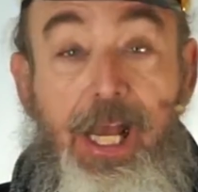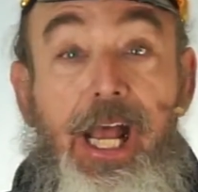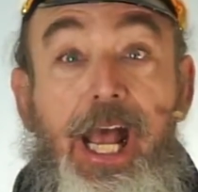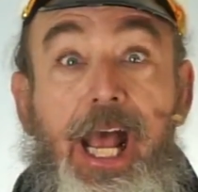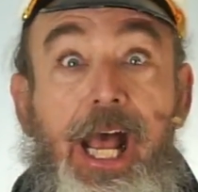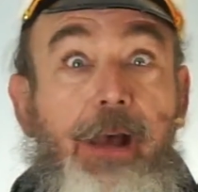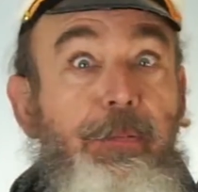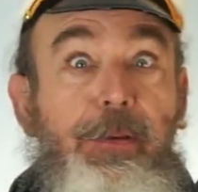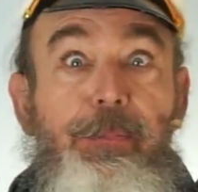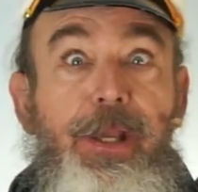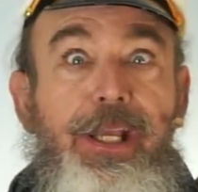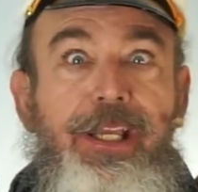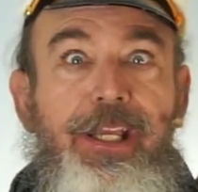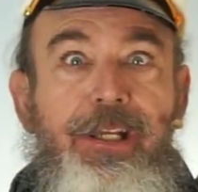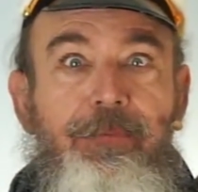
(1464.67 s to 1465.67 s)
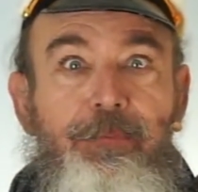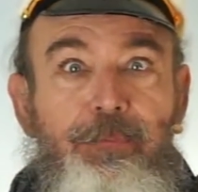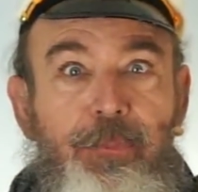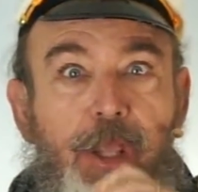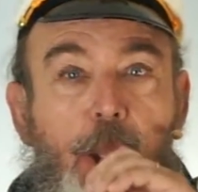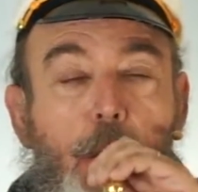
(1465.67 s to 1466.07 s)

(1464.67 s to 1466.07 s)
Happy baking!